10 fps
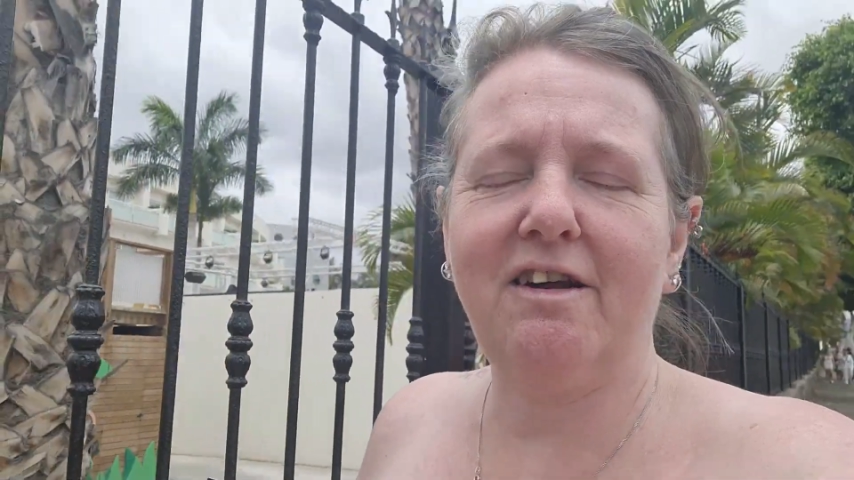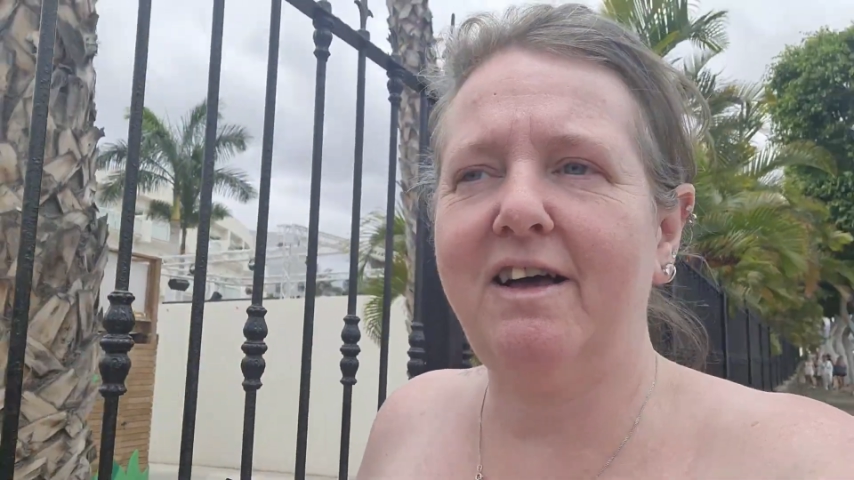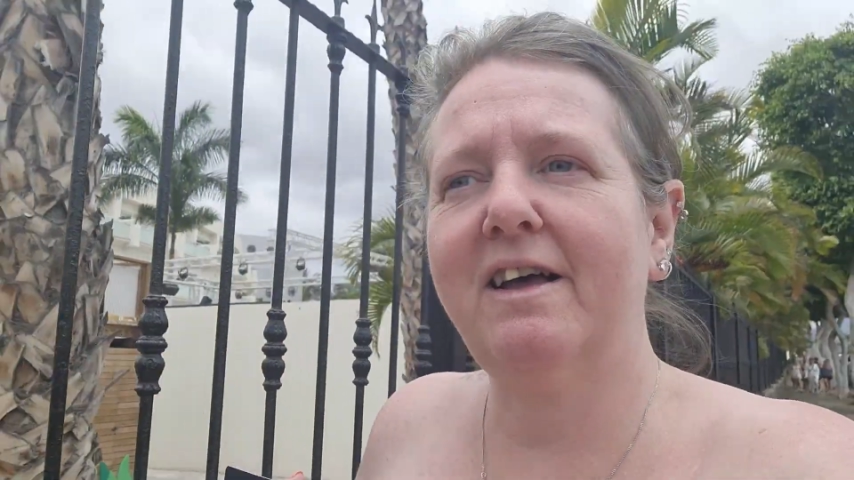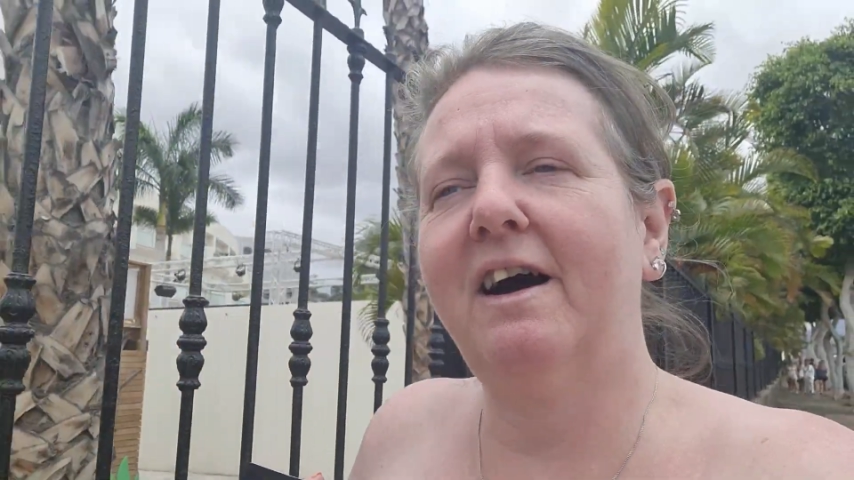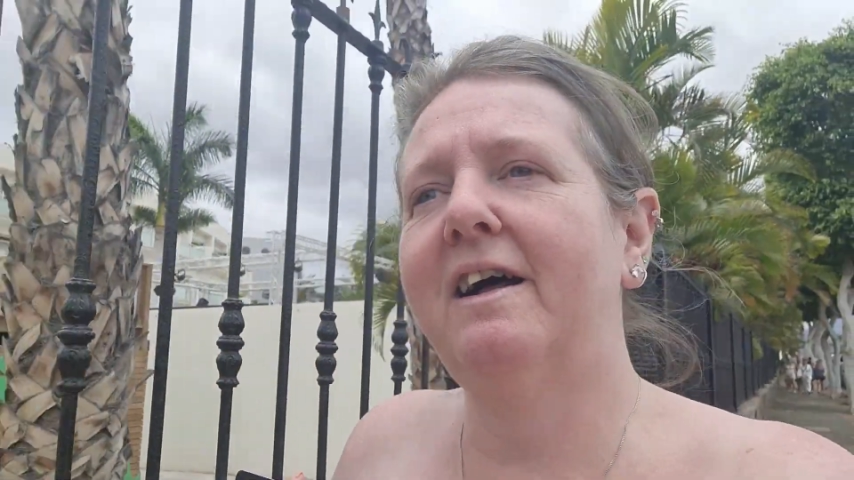
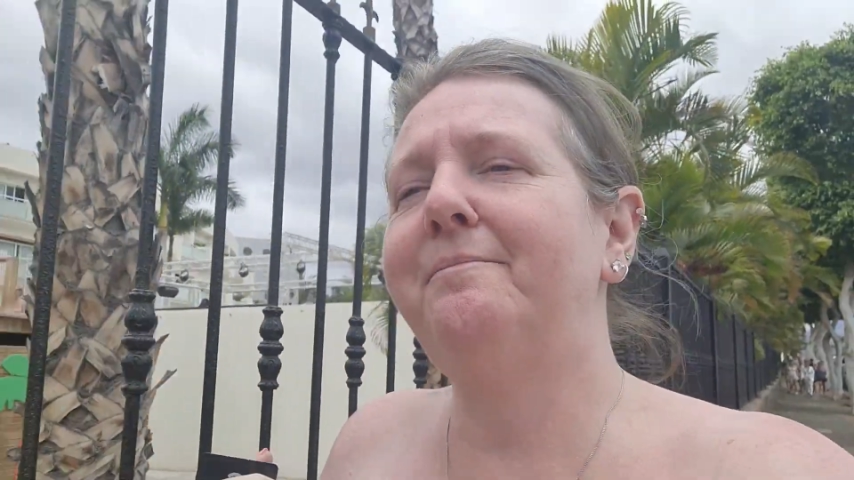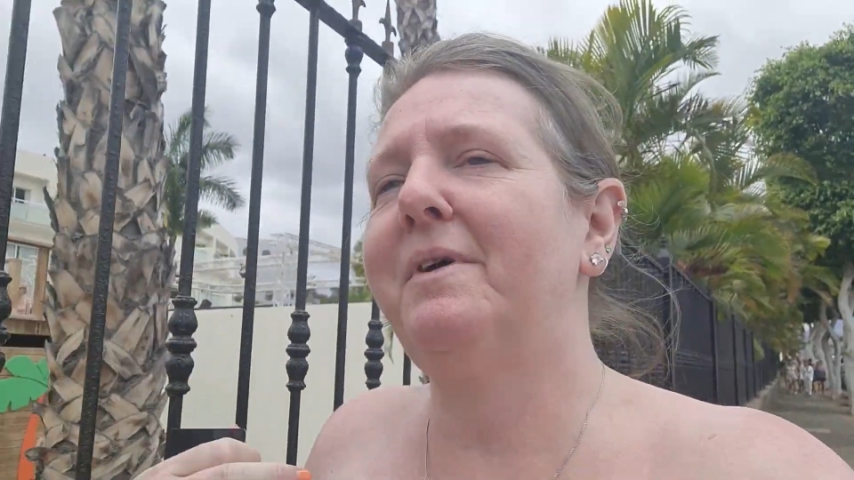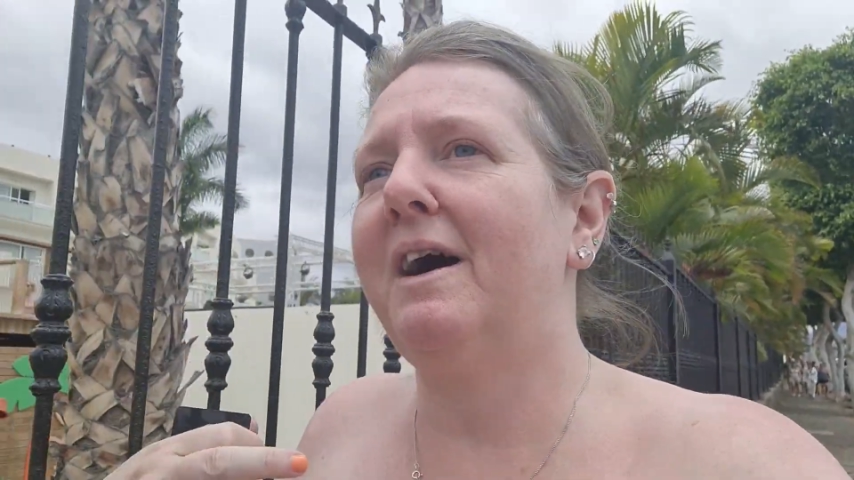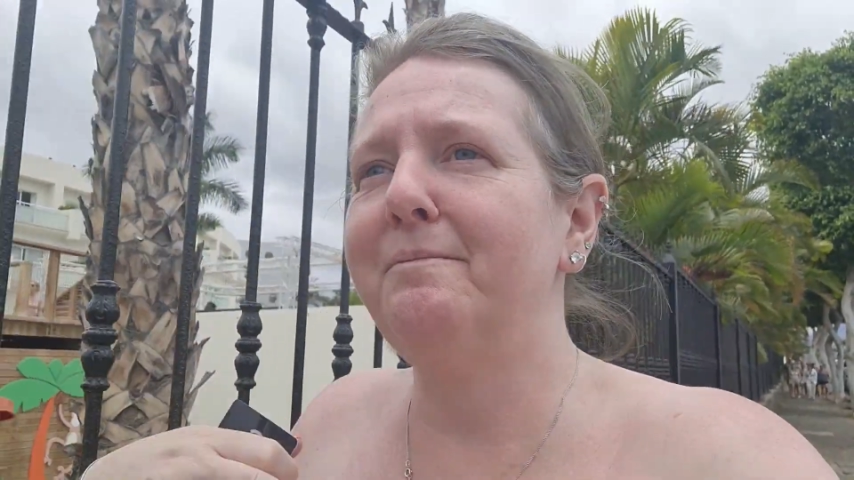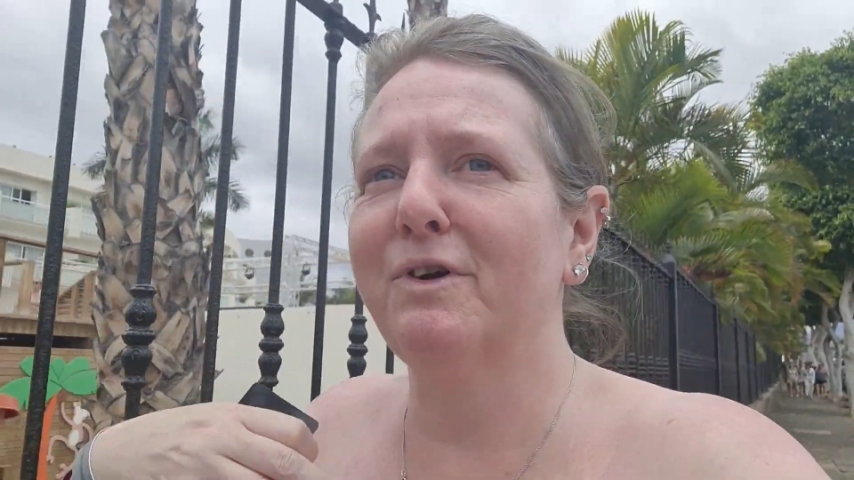like I'm,
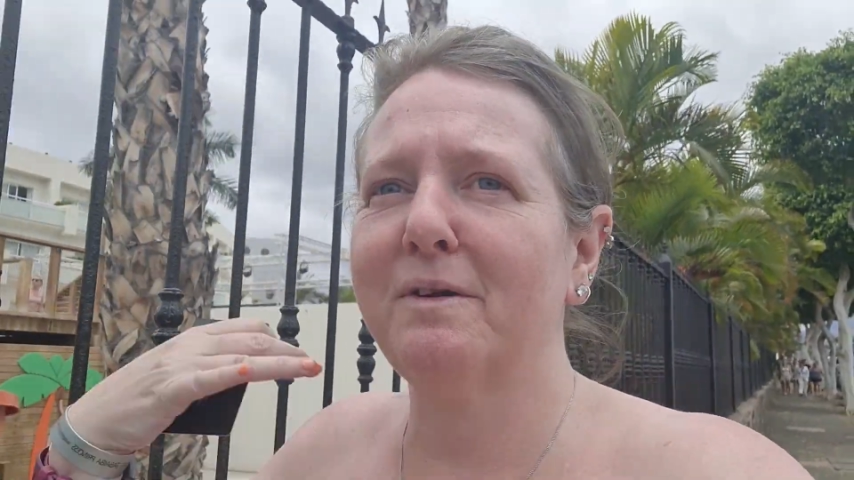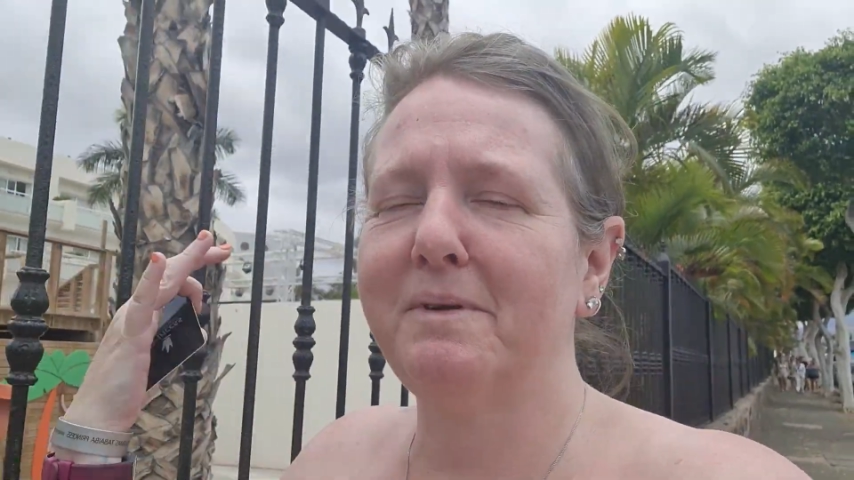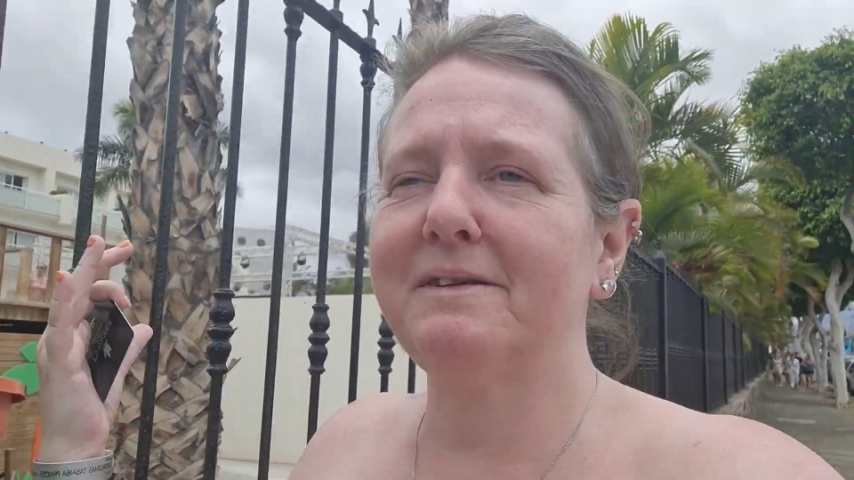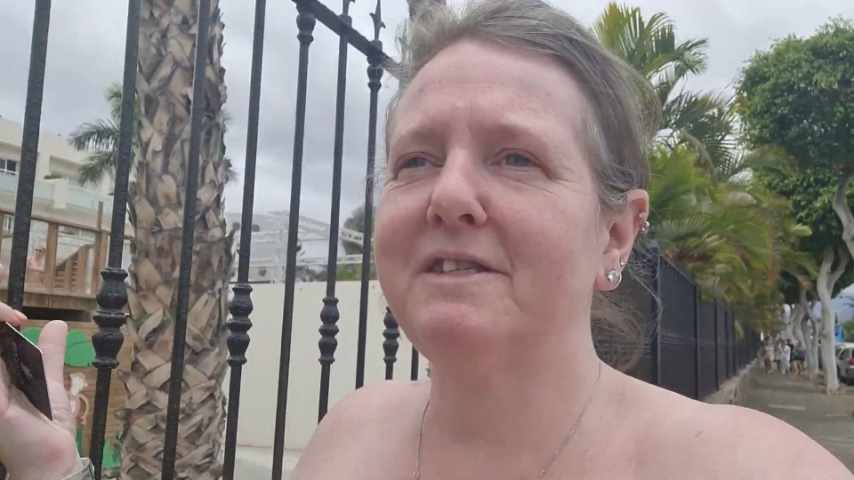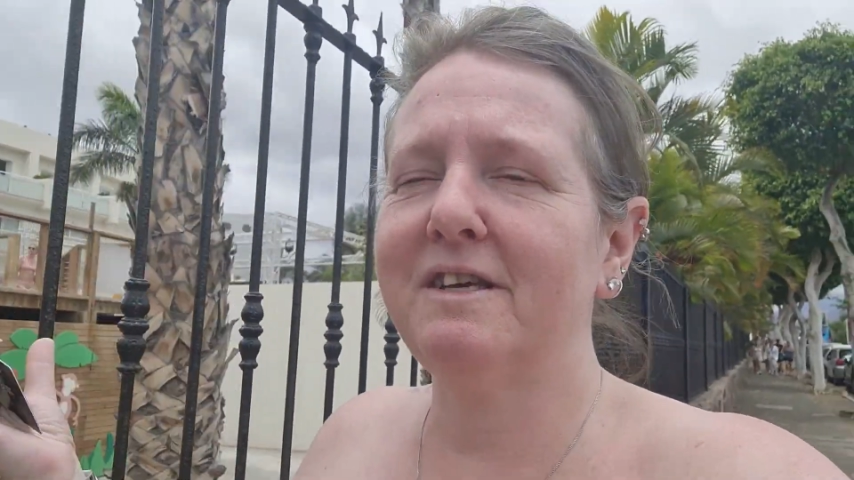I'm not going to
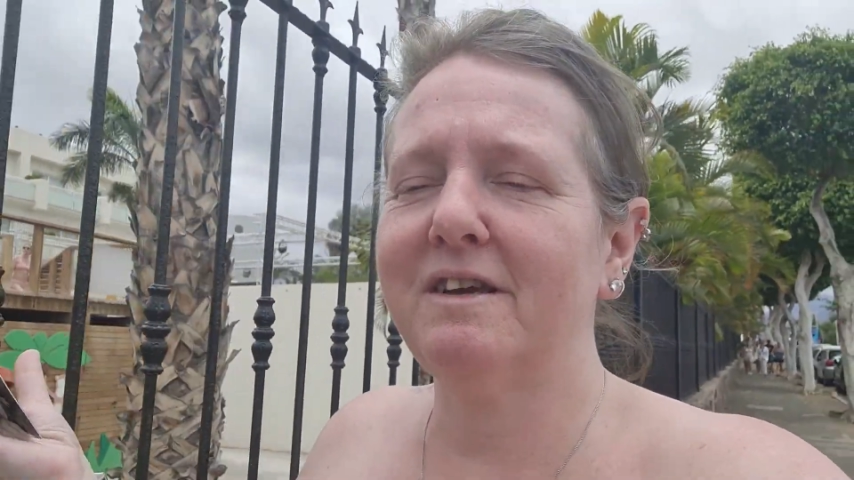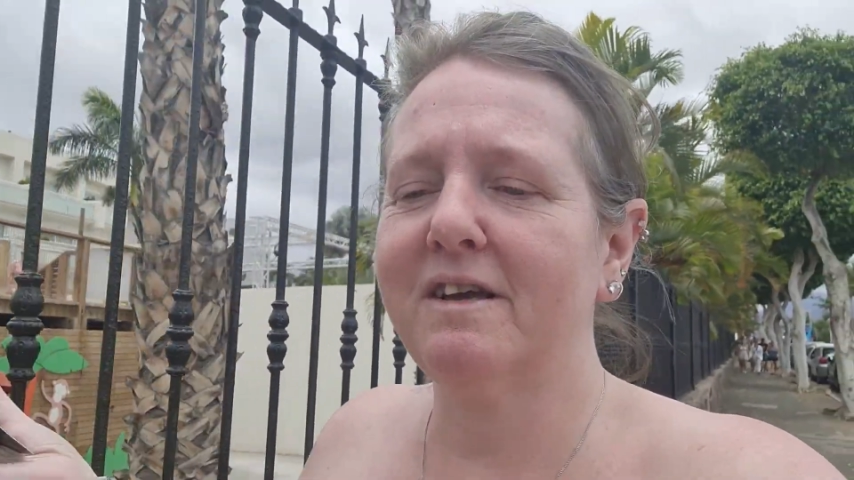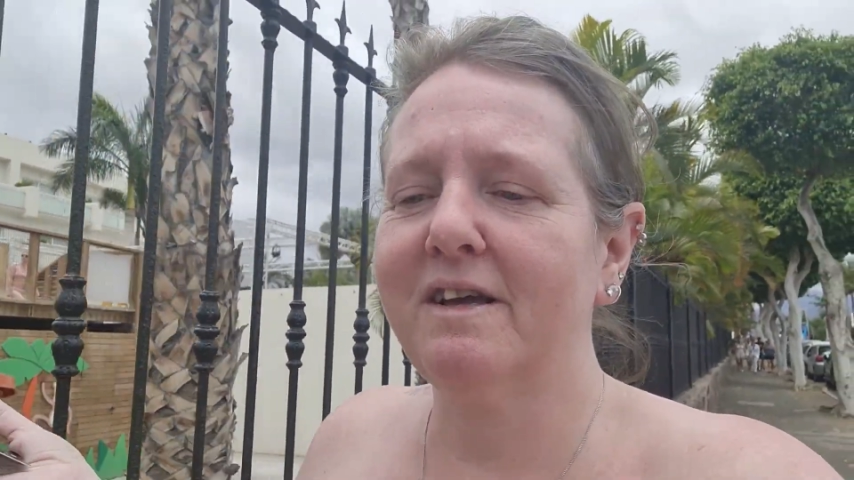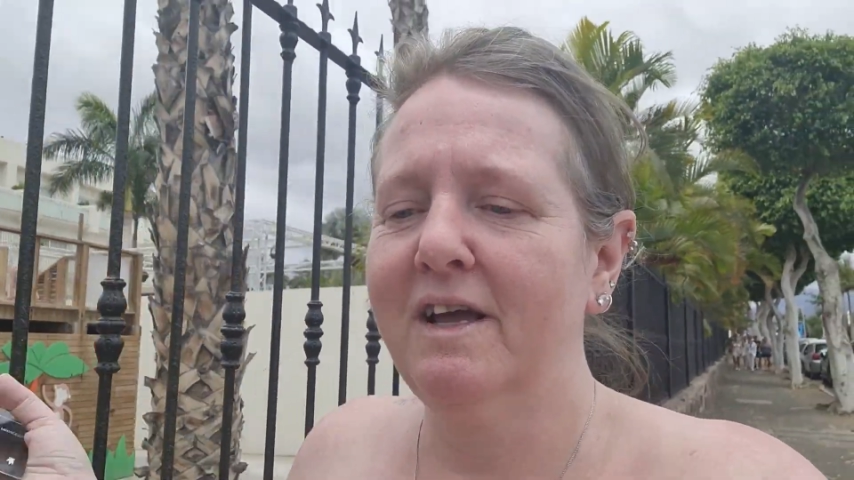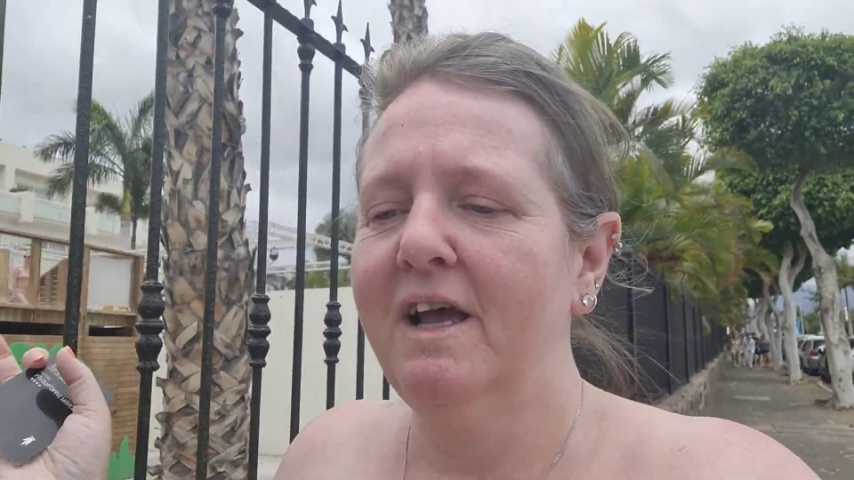be able to